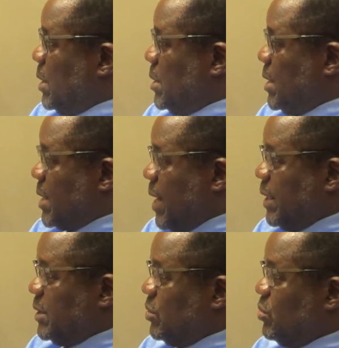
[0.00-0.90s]
the
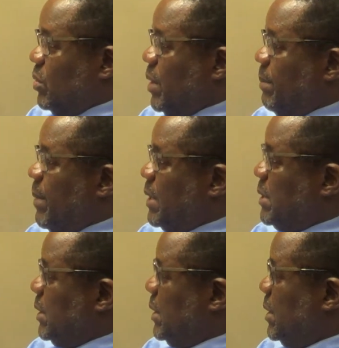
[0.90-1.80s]
right to
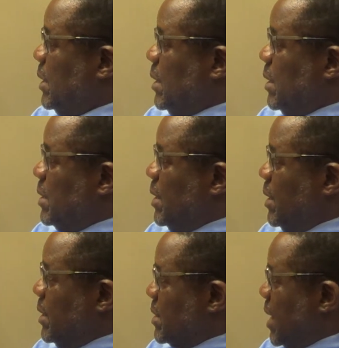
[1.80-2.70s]
liberty,
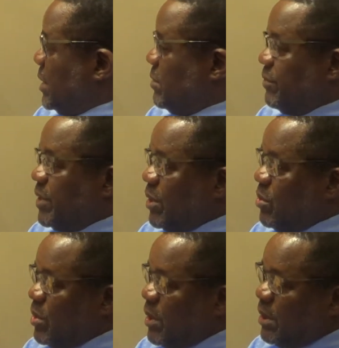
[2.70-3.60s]
the right of
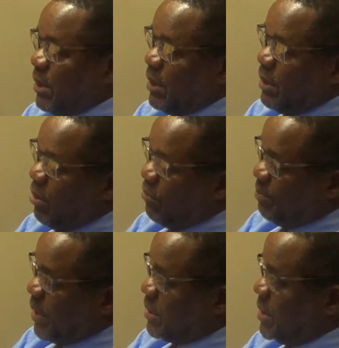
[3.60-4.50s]
security, of
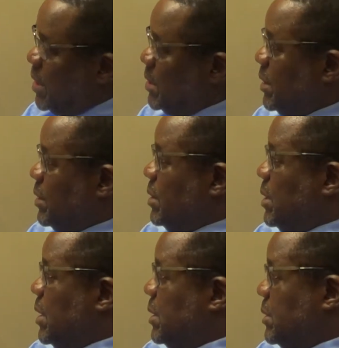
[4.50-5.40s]
personal
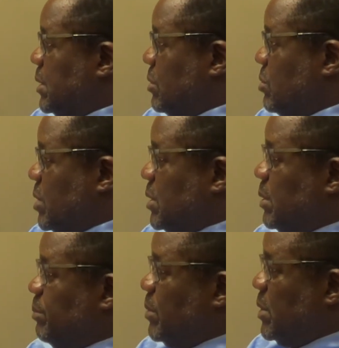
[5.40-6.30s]
security,
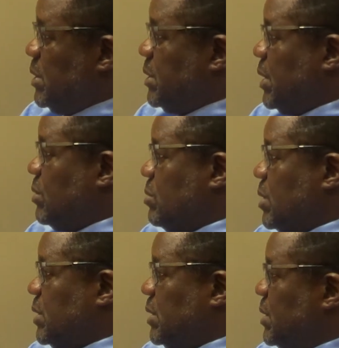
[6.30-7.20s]
bodily
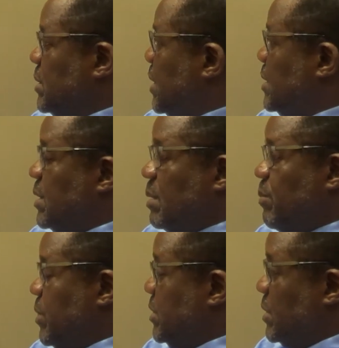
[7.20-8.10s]
security, in the sense that
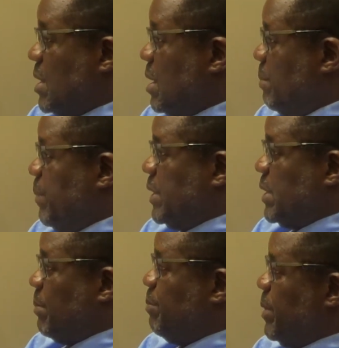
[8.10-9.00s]
police beat
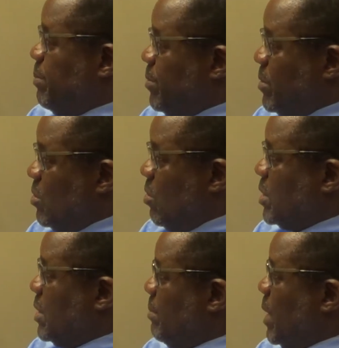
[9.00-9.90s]
up people,
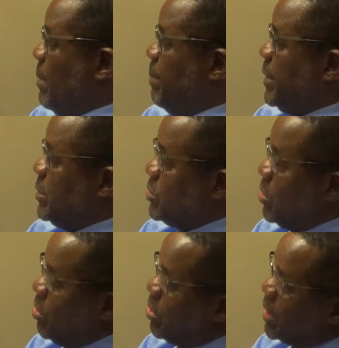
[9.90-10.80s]
lock them up, and so
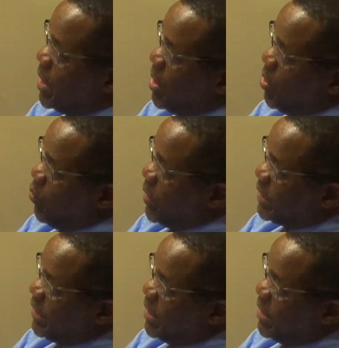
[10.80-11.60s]
on. We see